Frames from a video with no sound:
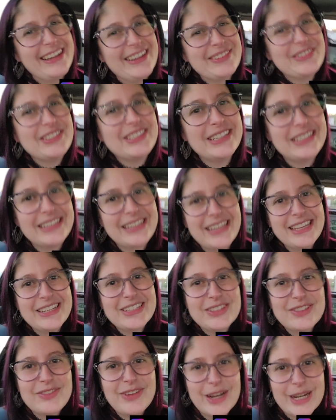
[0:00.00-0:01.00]
I'm Jennie. It
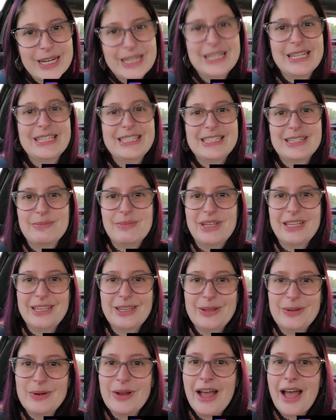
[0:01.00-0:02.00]
is very nice to meet
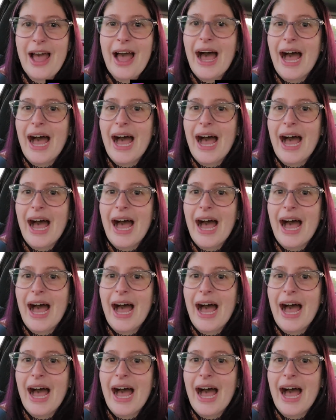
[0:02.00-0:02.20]
you.